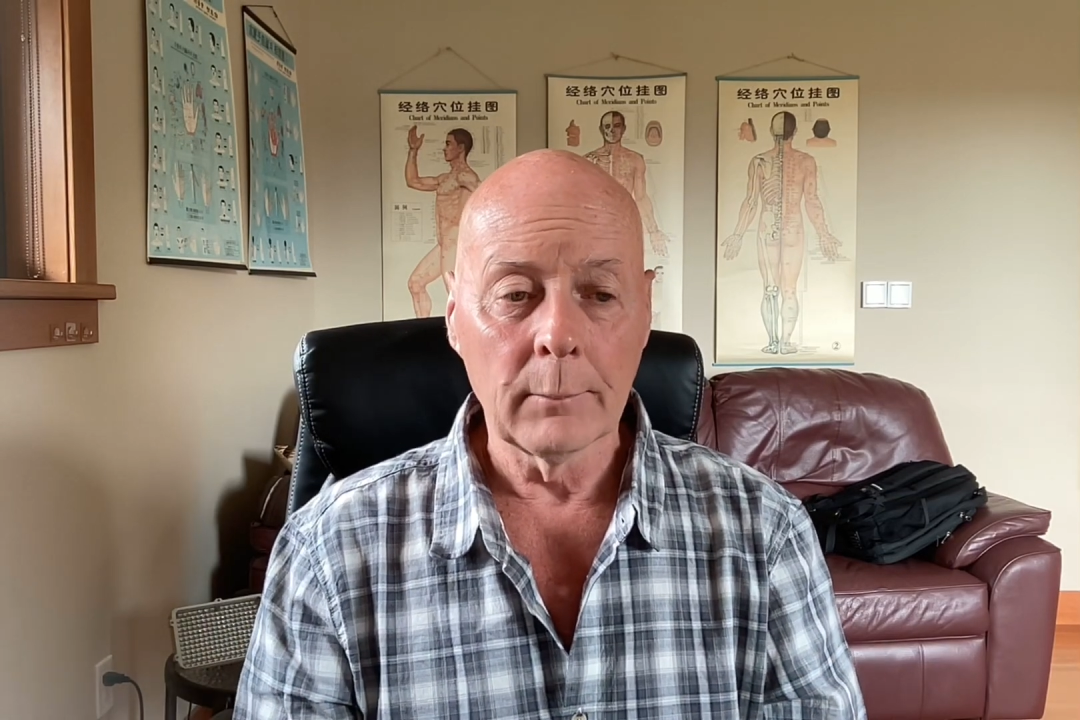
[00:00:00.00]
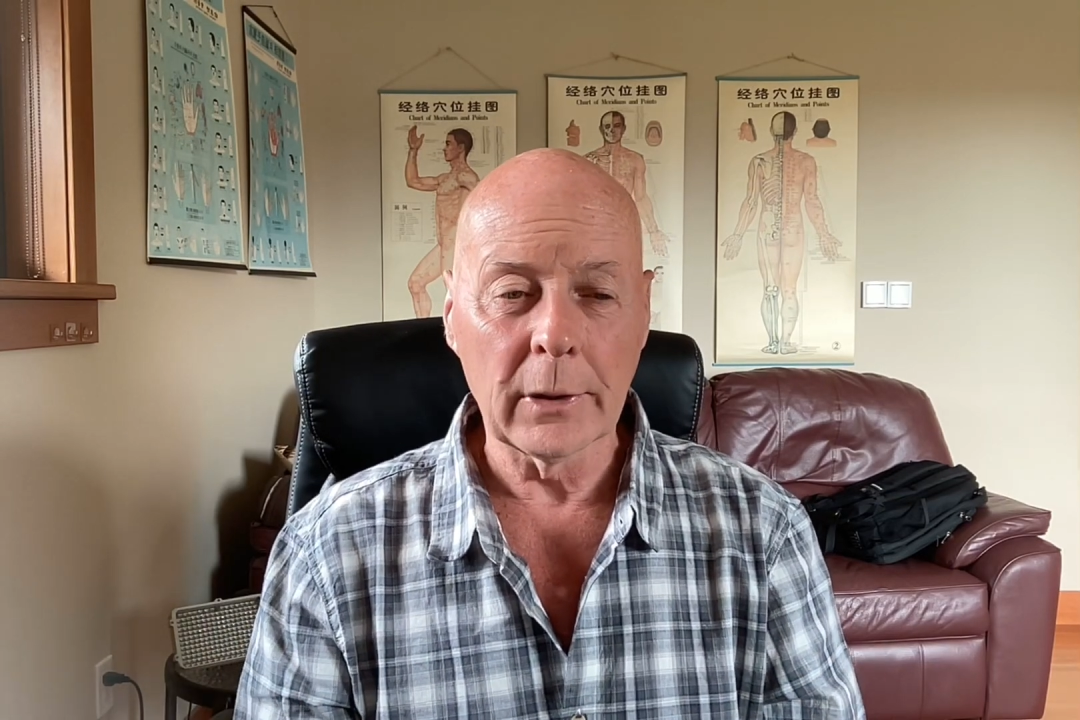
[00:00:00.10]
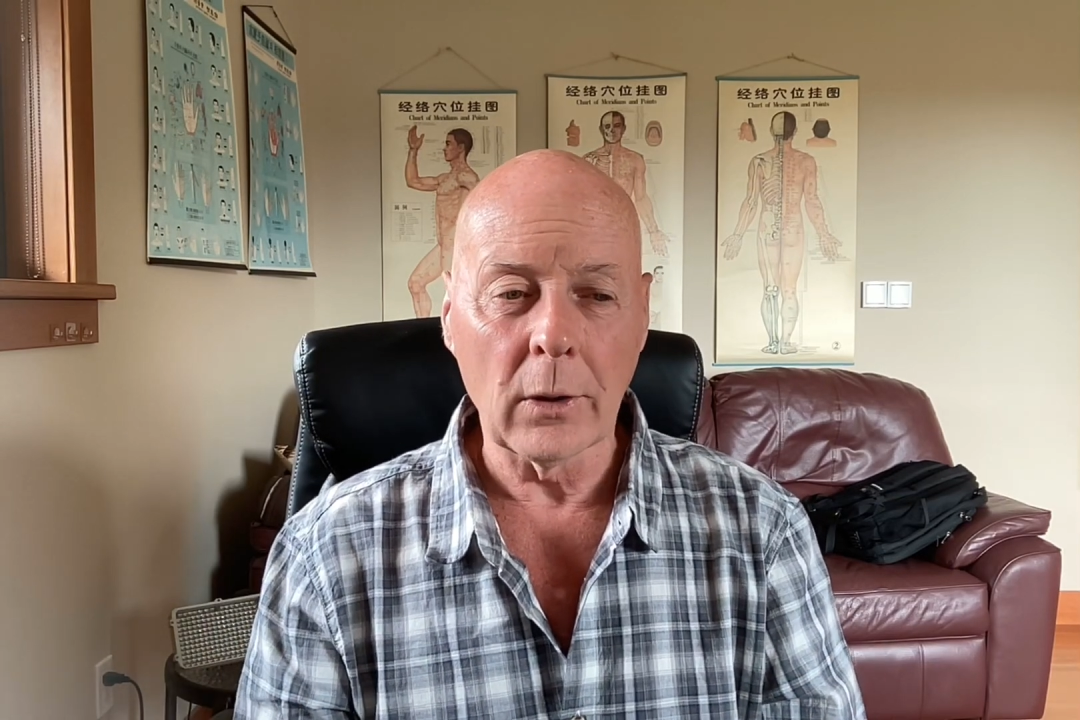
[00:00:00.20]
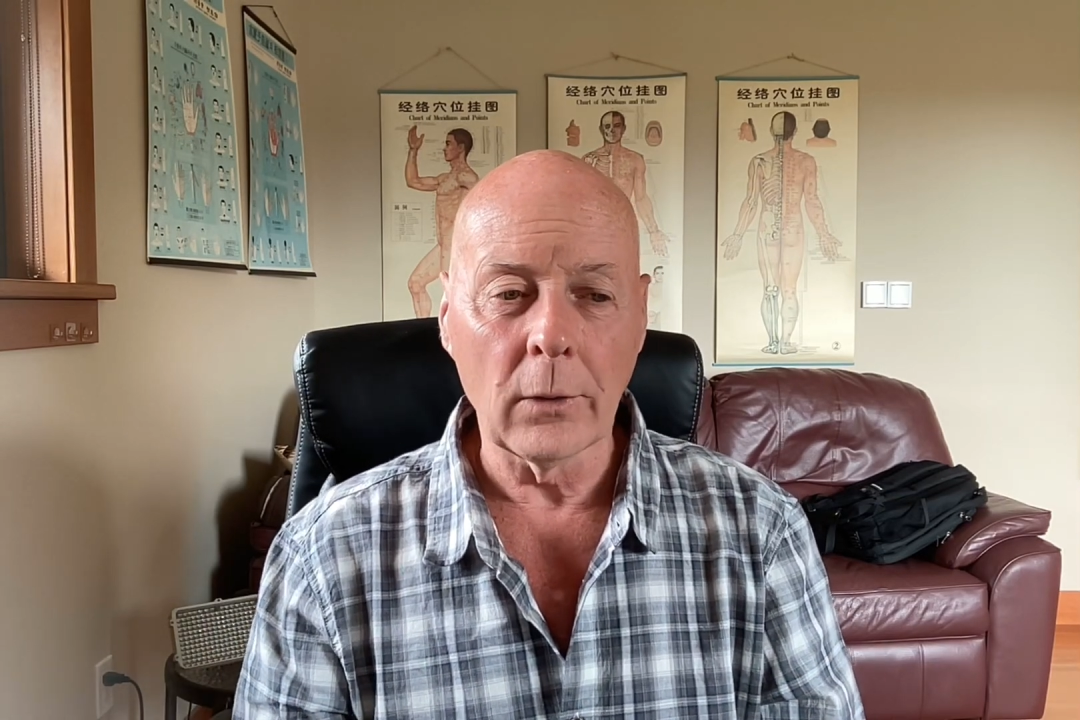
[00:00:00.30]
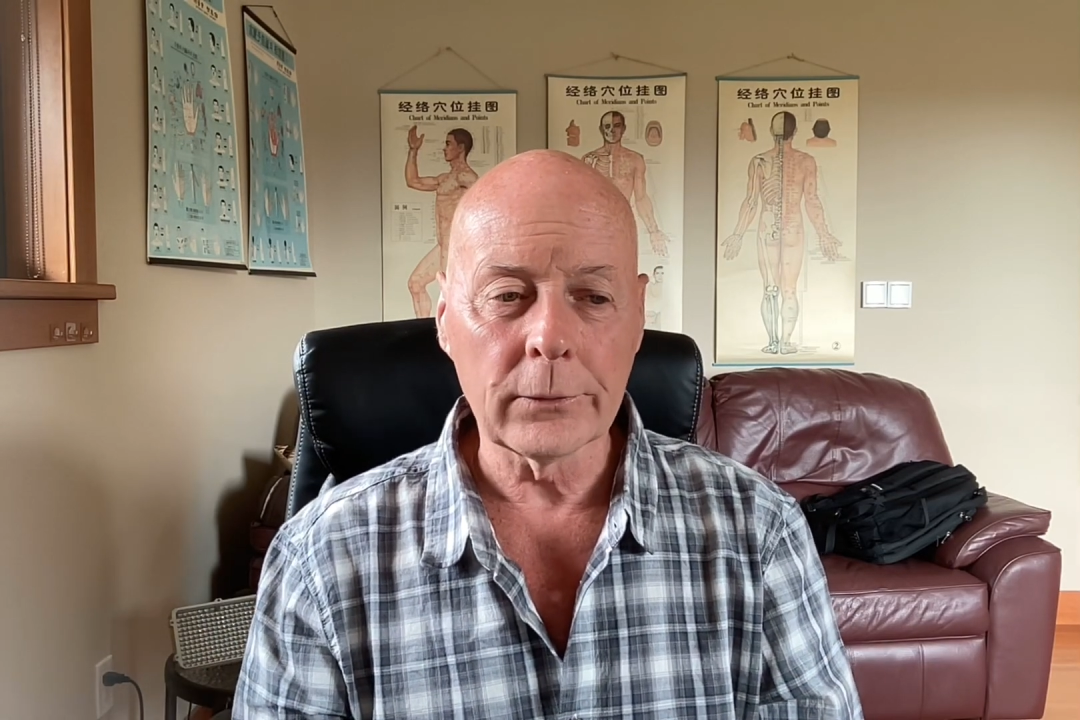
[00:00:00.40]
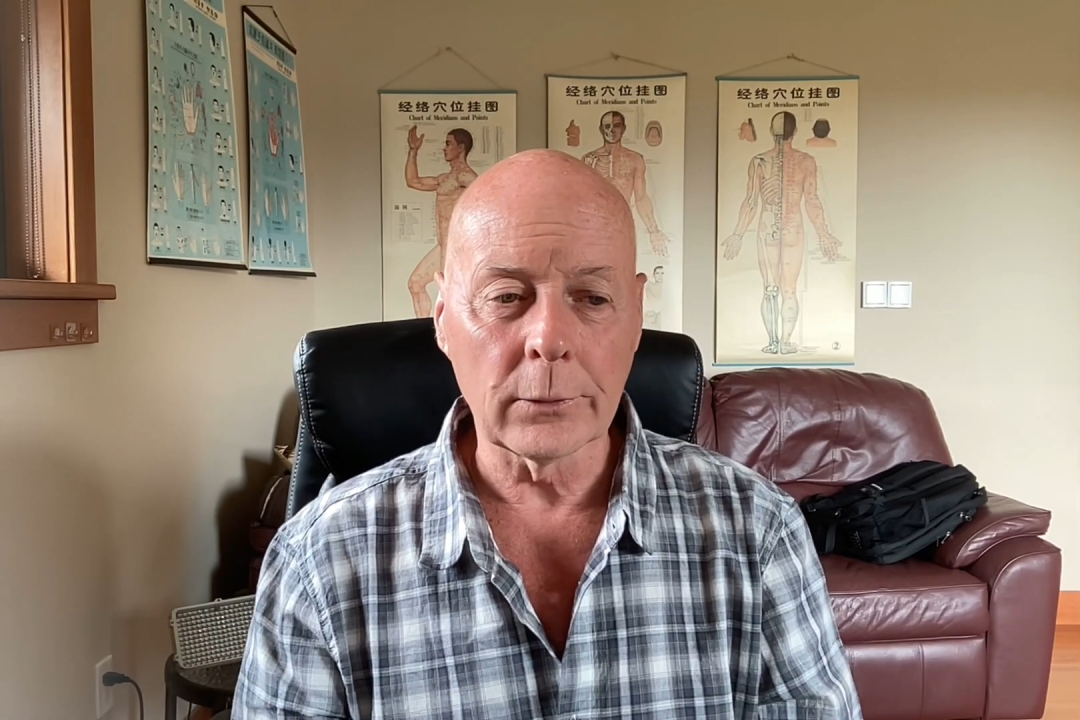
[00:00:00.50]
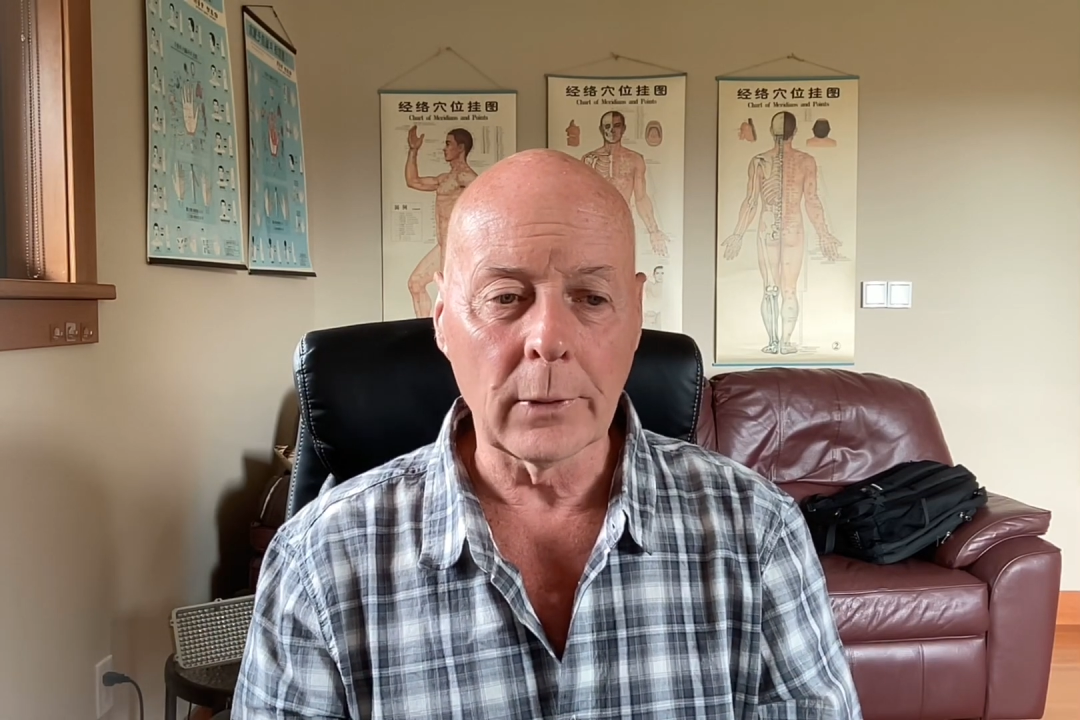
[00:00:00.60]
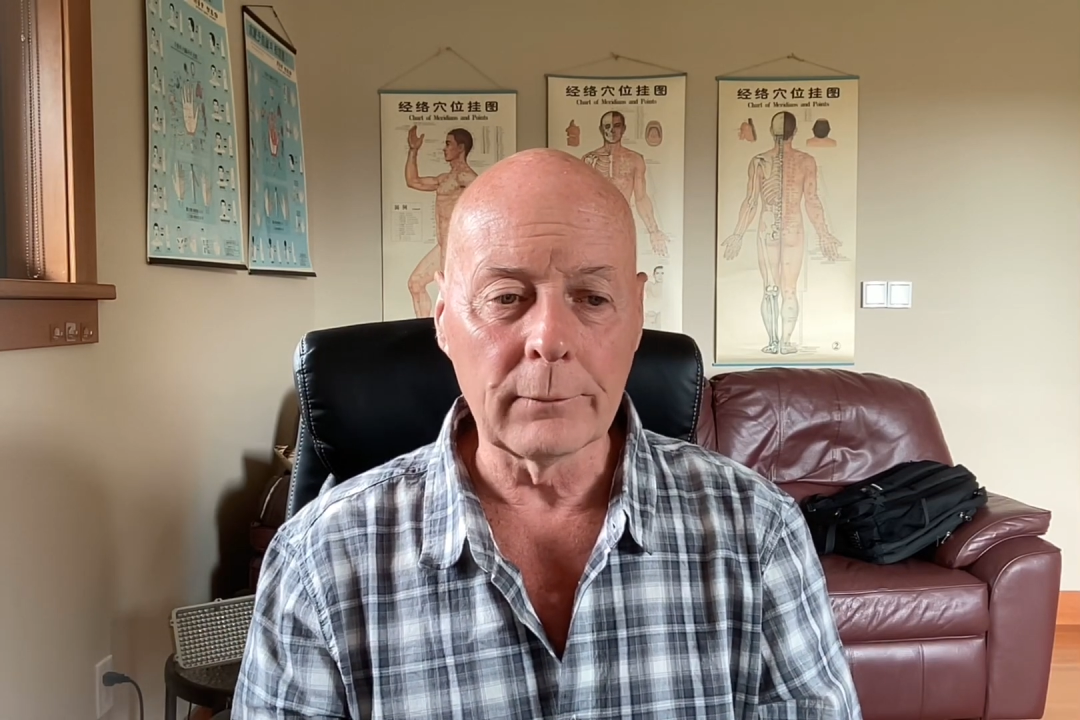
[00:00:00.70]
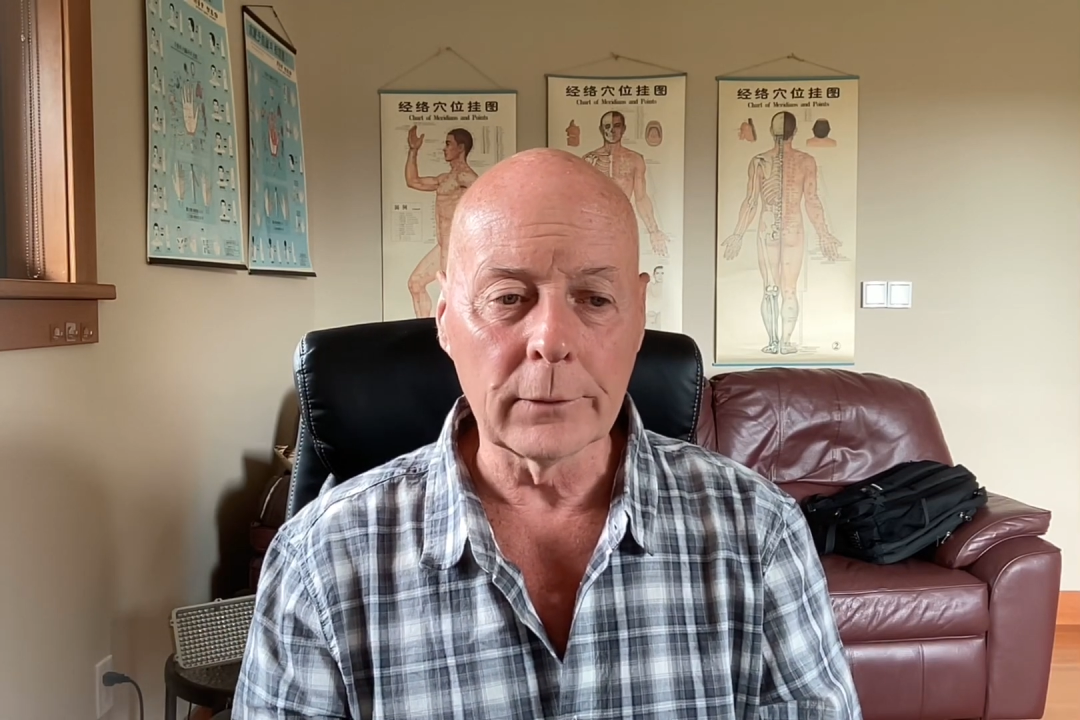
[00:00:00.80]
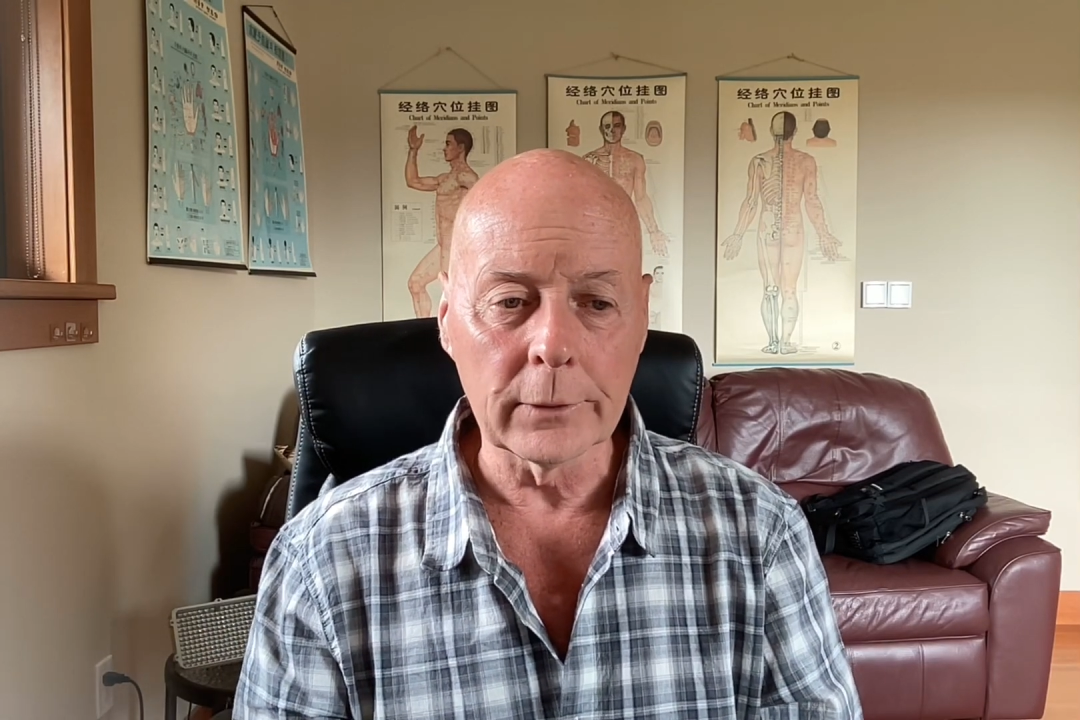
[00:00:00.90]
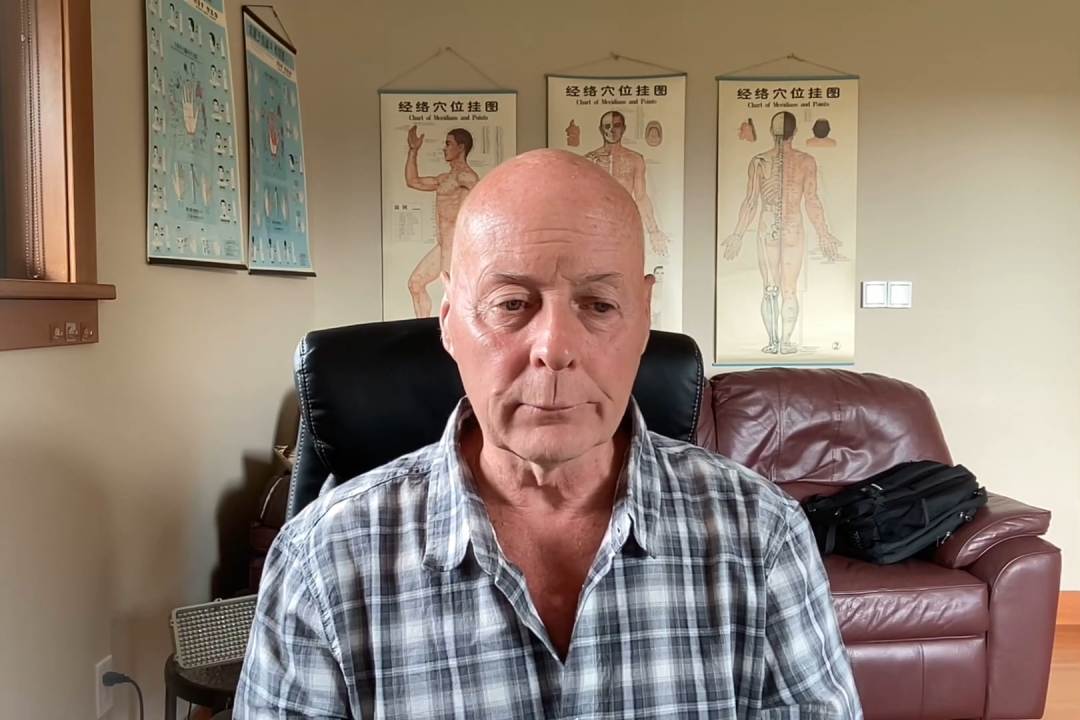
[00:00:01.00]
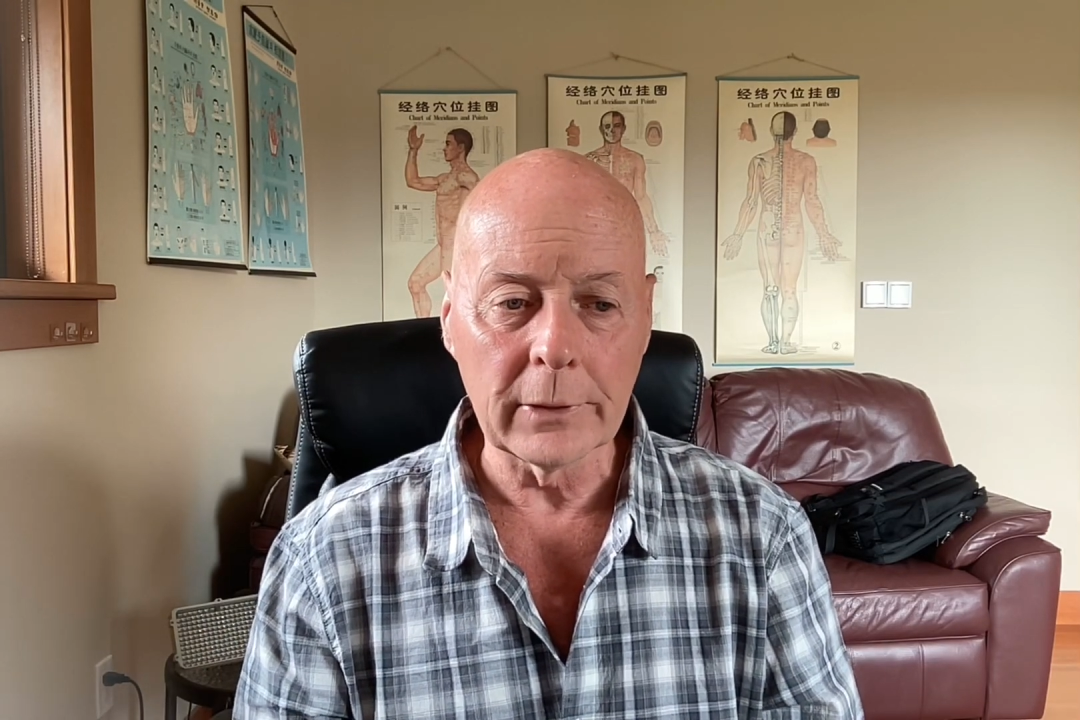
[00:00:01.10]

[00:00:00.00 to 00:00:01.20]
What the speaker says: But also I've learned